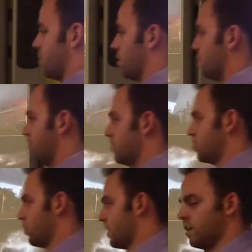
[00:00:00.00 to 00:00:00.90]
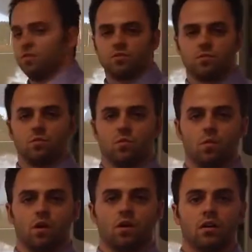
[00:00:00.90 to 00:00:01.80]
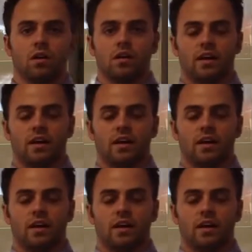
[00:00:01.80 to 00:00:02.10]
of tornadoes were.